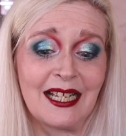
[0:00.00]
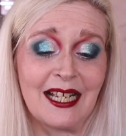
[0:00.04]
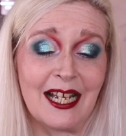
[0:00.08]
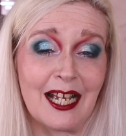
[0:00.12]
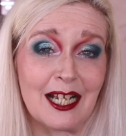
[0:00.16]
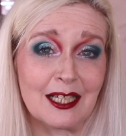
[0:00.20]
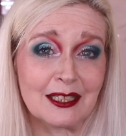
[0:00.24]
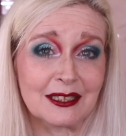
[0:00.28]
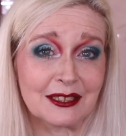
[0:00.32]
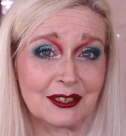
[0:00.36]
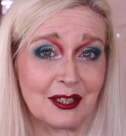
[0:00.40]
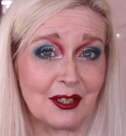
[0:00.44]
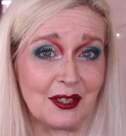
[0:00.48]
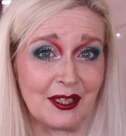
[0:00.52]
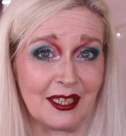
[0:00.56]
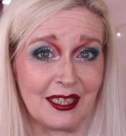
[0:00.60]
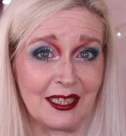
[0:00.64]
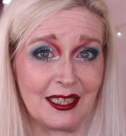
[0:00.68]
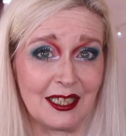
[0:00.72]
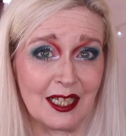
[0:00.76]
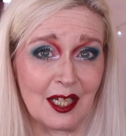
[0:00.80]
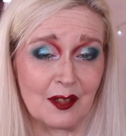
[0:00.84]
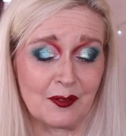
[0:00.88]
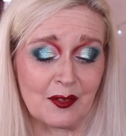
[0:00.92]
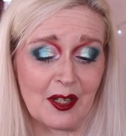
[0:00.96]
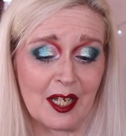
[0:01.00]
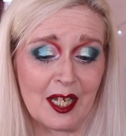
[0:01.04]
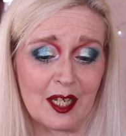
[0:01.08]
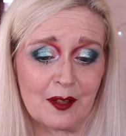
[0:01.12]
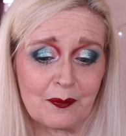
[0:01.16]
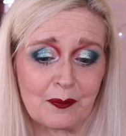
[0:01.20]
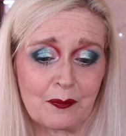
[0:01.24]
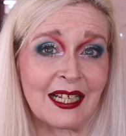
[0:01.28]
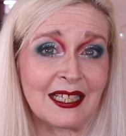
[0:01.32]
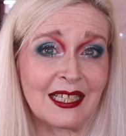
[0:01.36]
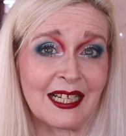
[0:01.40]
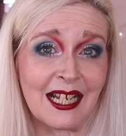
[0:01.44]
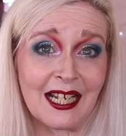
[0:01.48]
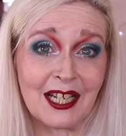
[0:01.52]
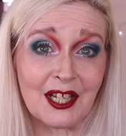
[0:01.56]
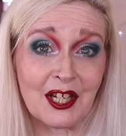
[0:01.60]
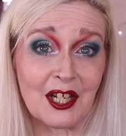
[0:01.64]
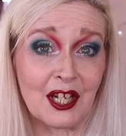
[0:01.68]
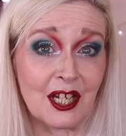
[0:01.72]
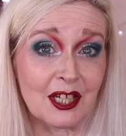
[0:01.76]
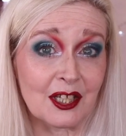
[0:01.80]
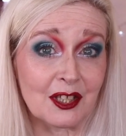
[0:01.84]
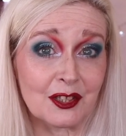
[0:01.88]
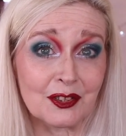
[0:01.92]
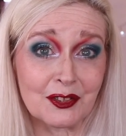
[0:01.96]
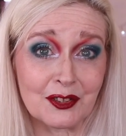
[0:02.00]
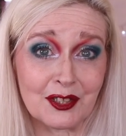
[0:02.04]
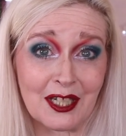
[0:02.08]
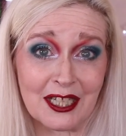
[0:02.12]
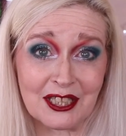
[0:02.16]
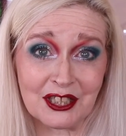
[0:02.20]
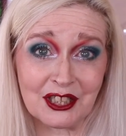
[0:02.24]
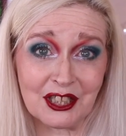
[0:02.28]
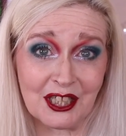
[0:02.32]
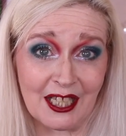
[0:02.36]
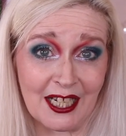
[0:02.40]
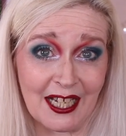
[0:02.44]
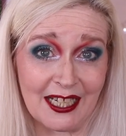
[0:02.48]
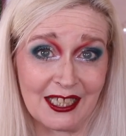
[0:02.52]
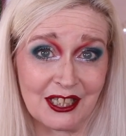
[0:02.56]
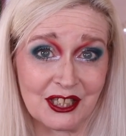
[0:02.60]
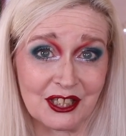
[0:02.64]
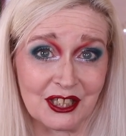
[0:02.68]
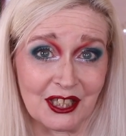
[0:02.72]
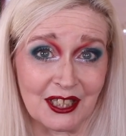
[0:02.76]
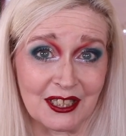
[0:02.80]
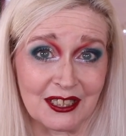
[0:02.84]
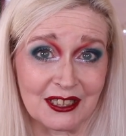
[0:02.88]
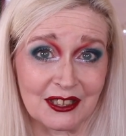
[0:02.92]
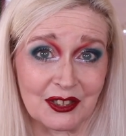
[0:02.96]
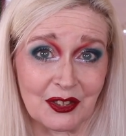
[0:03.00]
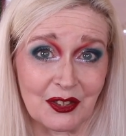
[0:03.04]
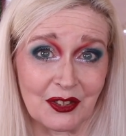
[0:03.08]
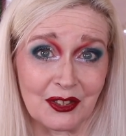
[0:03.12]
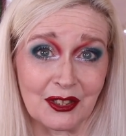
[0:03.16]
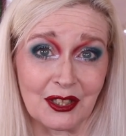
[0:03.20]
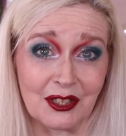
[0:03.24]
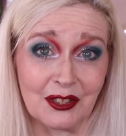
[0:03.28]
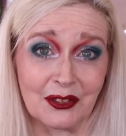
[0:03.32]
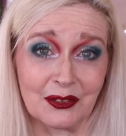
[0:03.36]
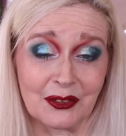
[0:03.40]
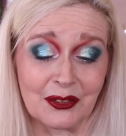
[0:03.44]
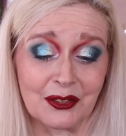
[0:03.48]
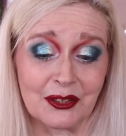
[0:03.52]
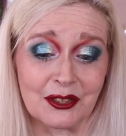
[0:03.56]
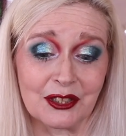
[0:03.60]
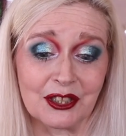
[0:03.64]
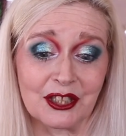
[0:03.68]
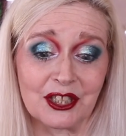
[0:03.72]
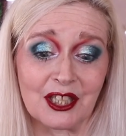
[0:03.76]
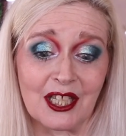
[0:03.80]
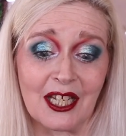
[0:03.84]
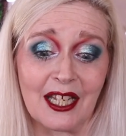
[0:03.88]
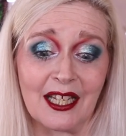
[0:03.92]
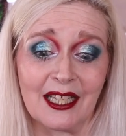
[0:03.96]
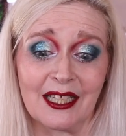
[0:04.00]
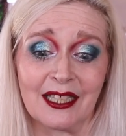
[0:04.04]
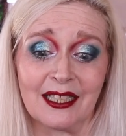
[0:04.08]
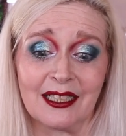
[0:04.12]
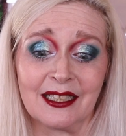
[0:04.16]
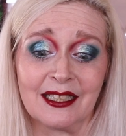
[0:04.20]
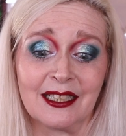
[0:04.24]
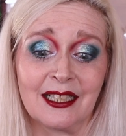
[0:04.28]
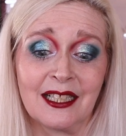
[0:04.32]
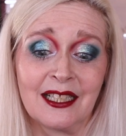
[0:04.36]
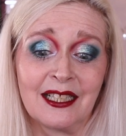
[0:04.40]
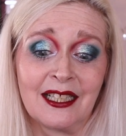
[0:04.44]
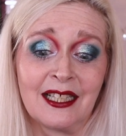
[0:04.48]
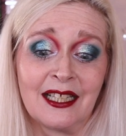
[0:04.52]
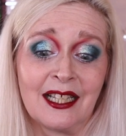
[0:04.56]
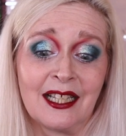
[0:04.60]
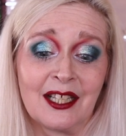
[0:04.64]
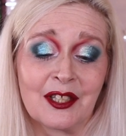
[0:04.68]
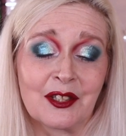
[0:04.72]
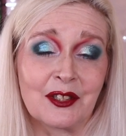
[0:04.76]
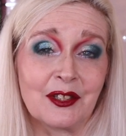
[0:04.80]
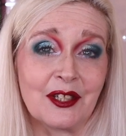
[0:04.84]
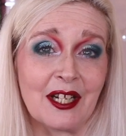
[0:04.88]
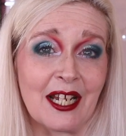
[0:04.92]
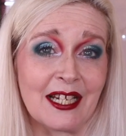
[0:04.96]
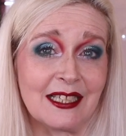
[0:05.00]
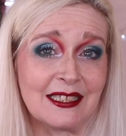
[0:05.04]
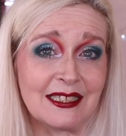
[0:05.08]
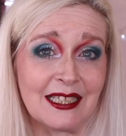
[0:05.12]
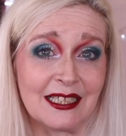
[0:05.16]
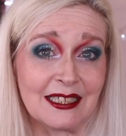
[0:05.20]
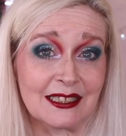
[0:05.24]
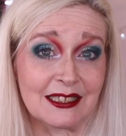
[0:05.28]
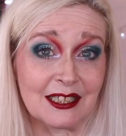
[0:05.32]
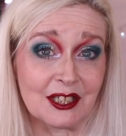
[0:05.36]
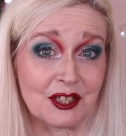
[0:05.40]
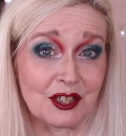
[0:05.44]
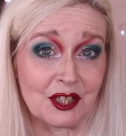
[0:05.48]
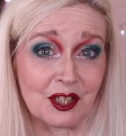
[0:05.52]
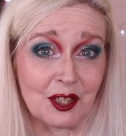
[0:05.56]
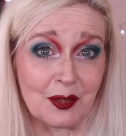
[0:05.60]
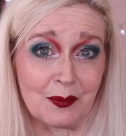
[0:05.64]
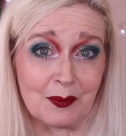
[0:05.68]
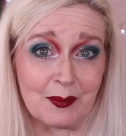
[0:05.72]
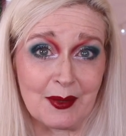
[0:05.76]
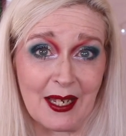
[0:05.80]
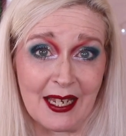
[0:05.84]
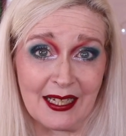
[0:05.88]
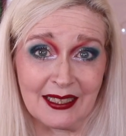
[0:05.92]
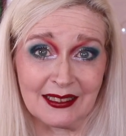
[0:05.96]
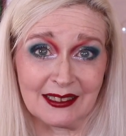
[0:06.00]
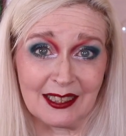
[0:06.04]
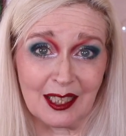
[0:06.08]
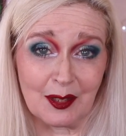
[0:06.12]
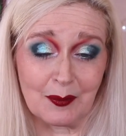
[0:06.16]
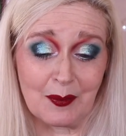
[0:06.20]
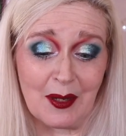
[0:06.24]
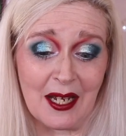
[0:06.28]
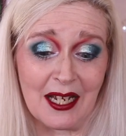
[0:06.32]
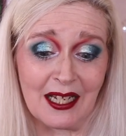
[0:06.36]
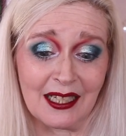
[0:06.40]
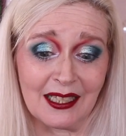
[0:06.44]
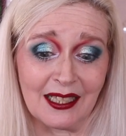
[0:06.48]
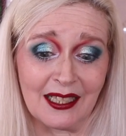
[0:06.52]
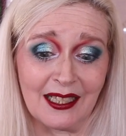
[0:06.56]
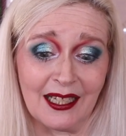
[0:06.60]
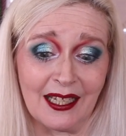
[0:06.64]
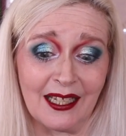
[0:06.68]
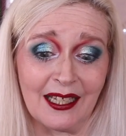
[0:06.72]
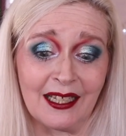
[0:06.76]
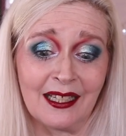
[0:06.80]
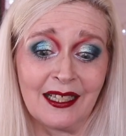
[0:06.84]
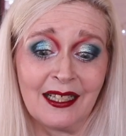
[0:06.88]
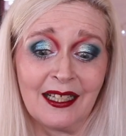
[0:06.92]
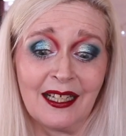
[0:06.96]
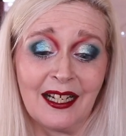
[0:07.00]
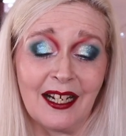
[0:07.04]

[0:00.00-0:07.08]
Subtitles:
Absolutely love it. And Angelica, congratulations on the launch and creating such an amazing palette.